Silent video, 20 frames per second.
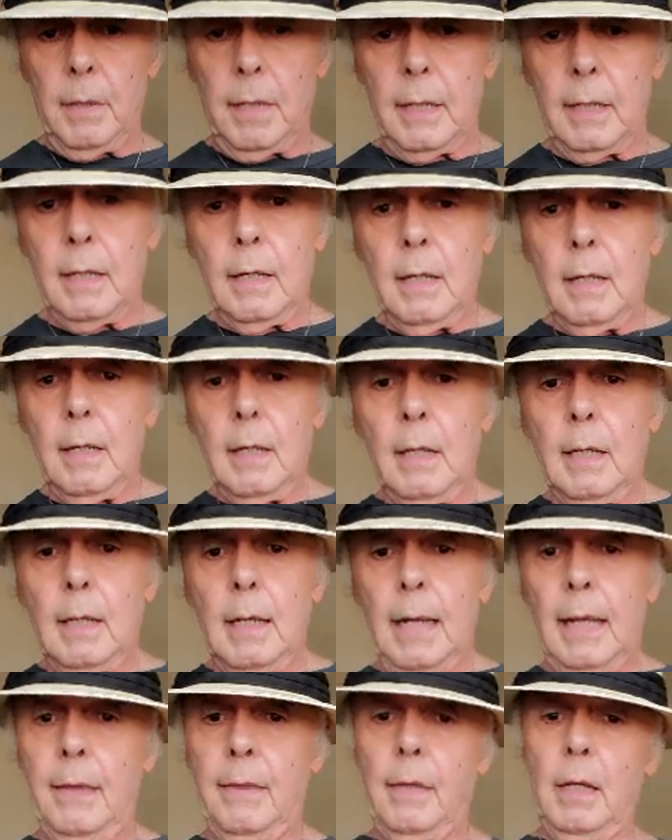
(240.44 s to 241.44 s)
me?"
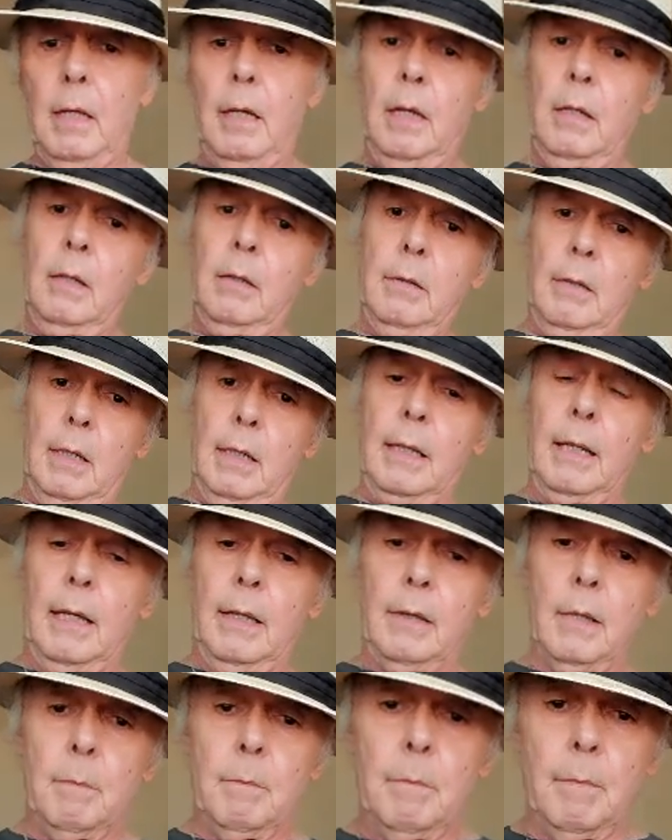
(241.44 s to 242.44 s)
And
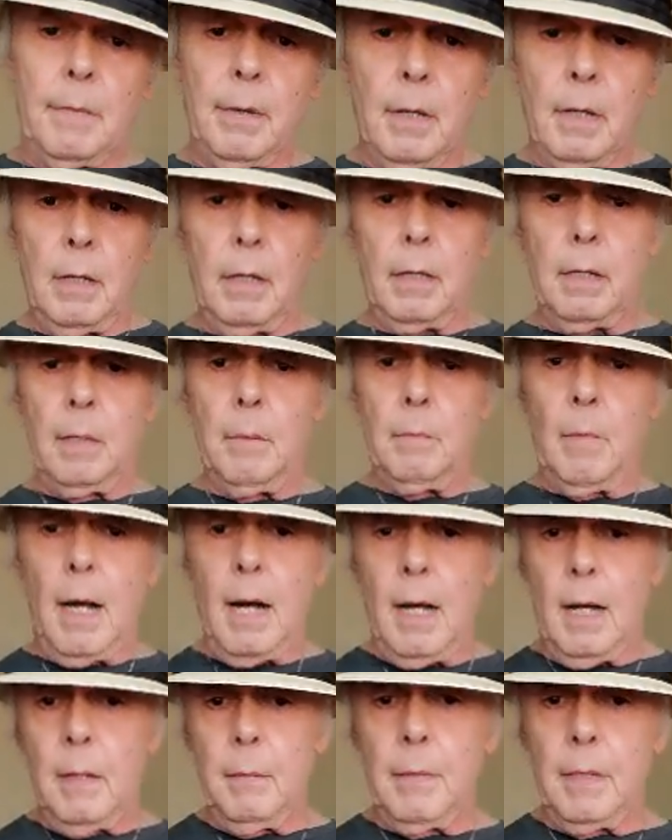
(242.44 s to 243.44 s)
again, the
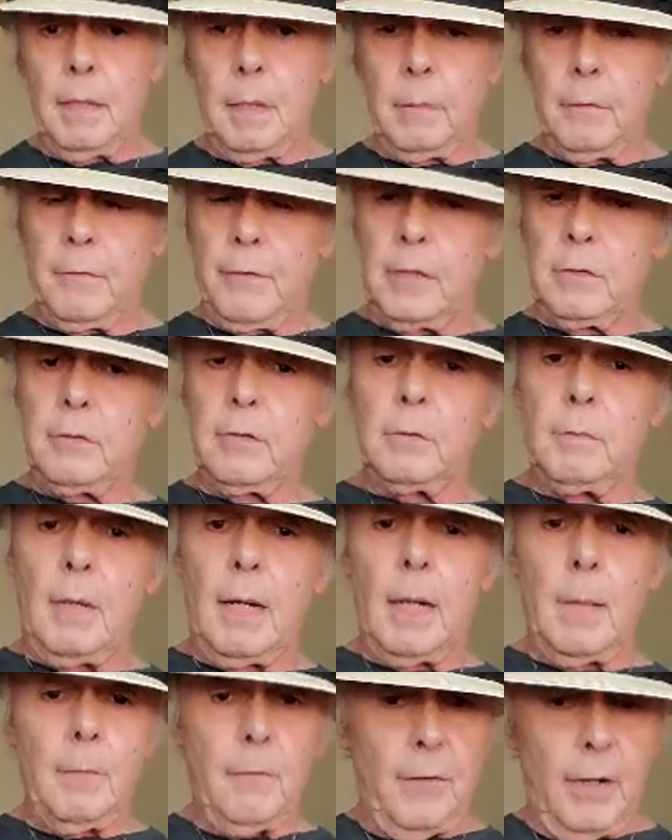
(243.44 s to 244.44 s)
mom and the professor's
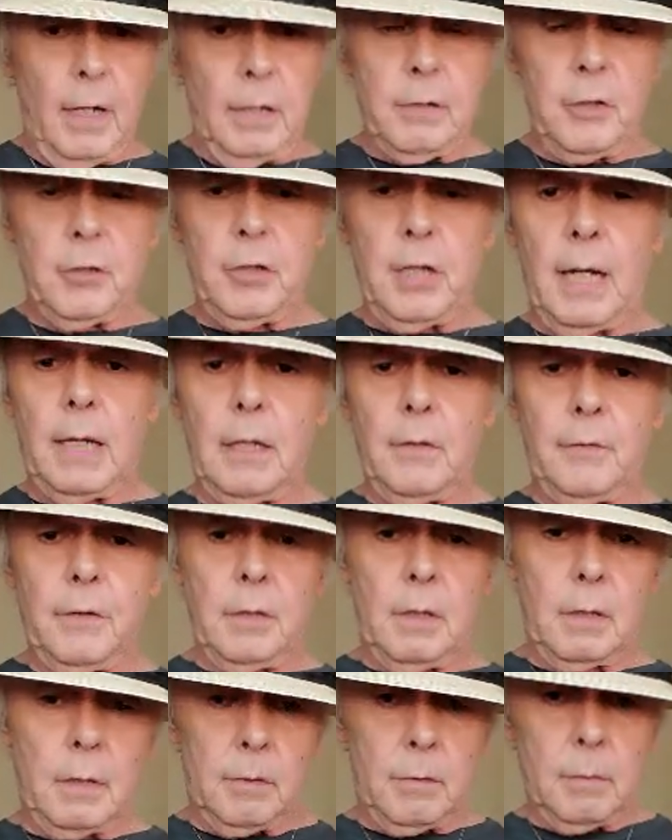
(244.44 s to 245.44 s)
mom found a jacket for
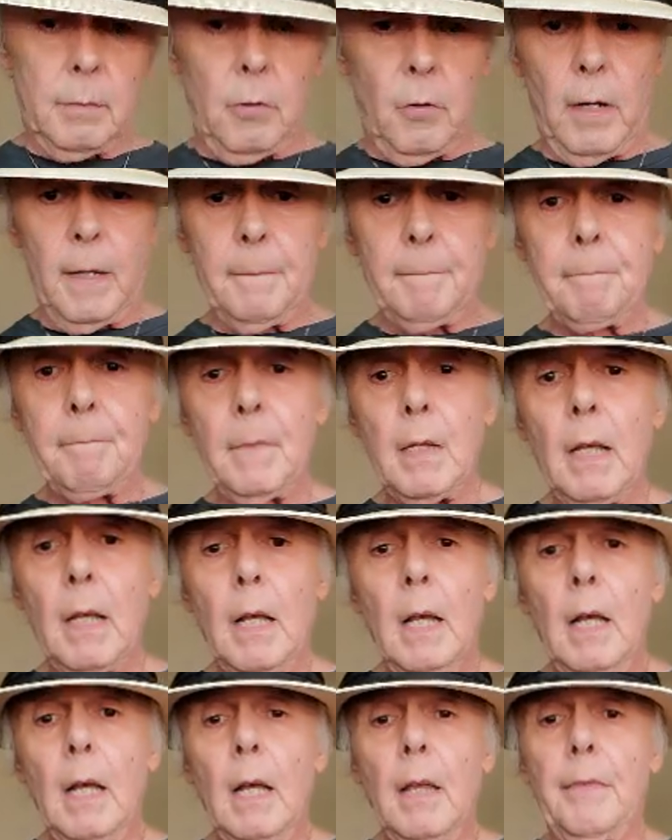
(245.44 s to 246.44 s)
the little boy.
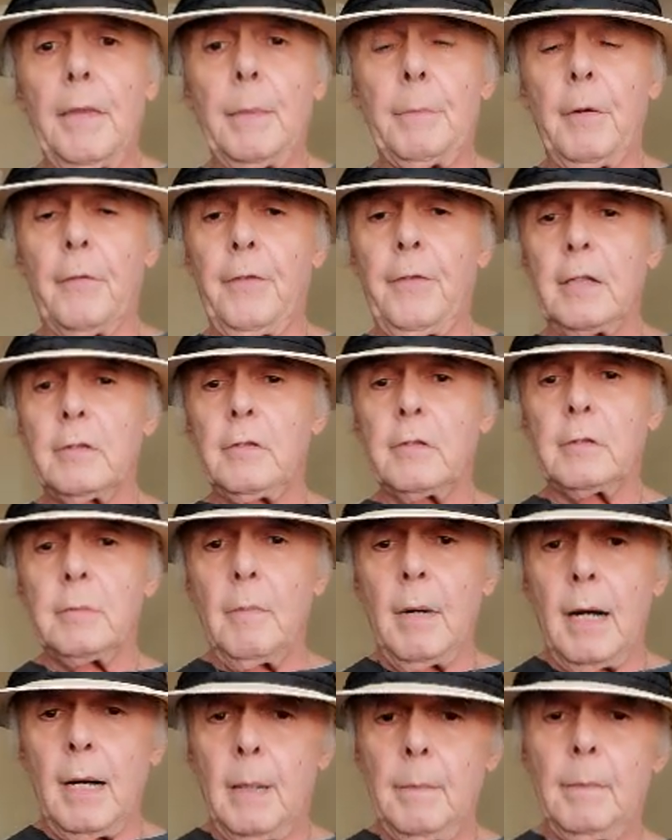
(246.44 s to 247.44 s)
The professor's
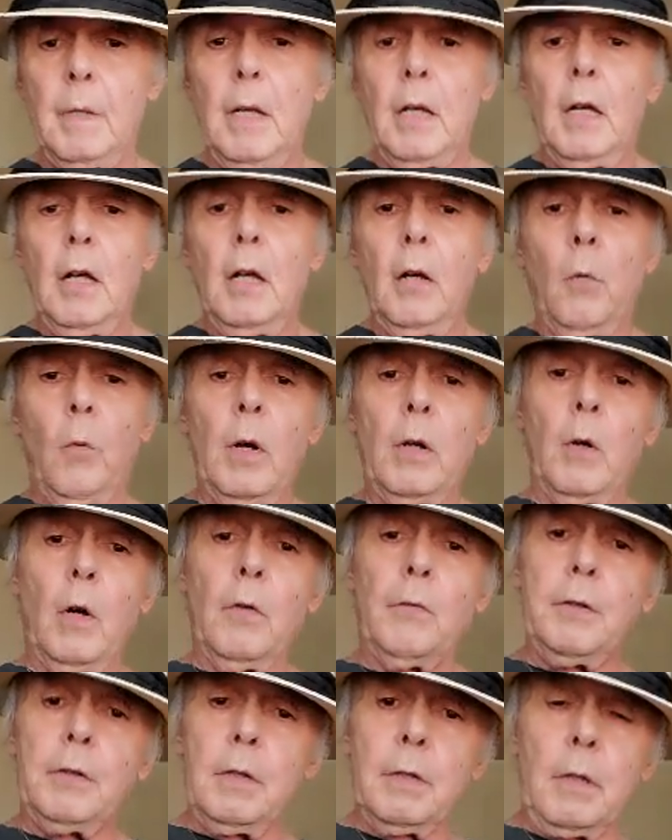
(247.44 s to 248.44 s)
mom went
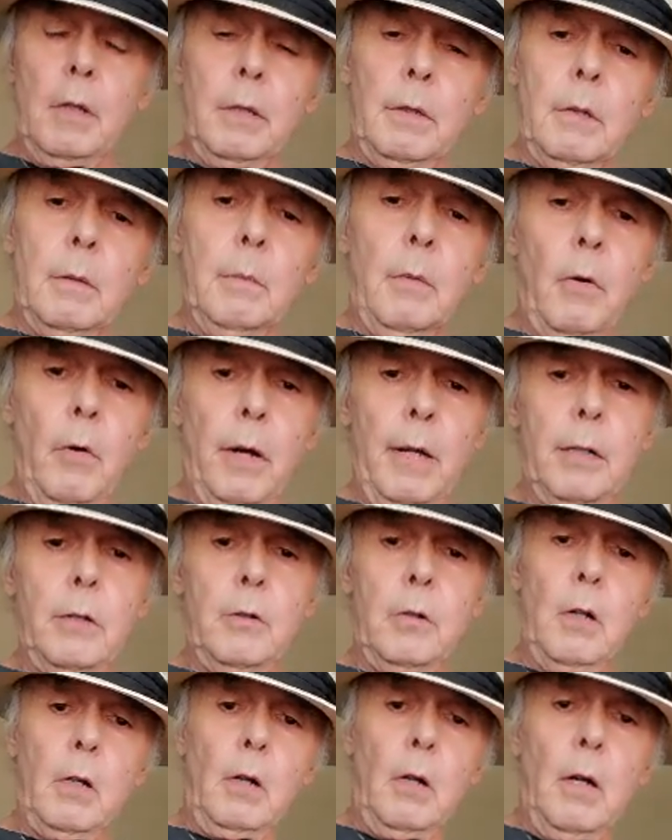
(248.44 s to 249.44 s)
over to the little boy,
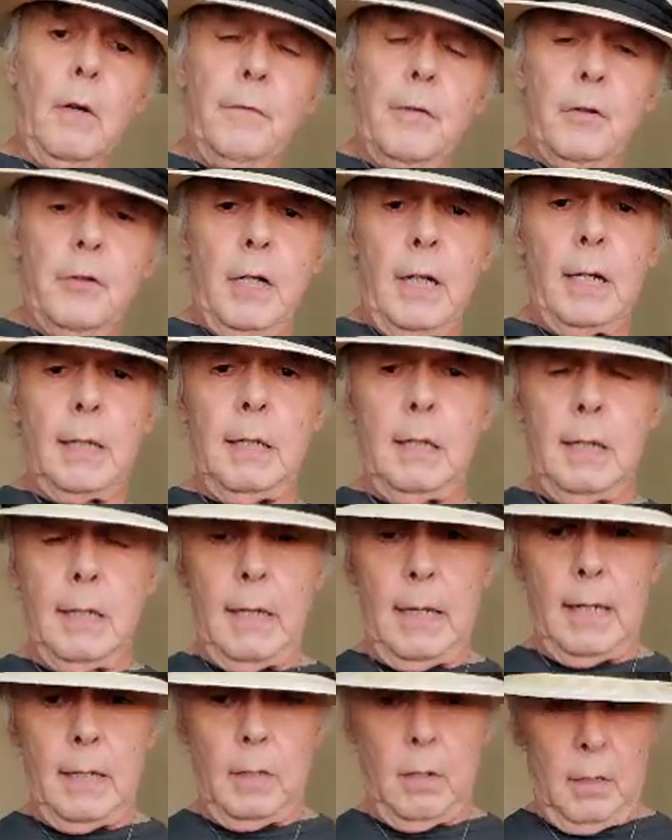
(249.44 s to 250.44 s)
took off the jacket he
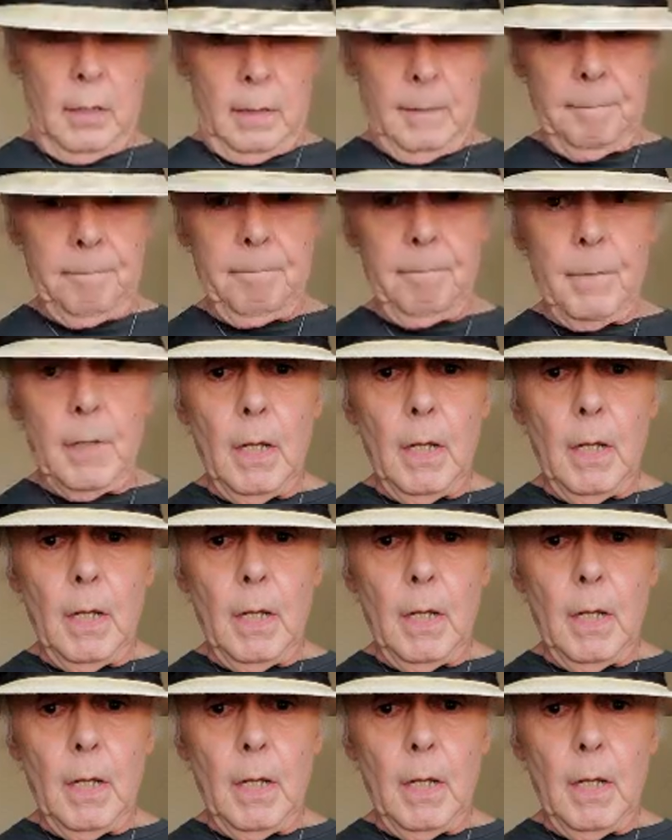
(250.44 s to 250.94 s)
had on,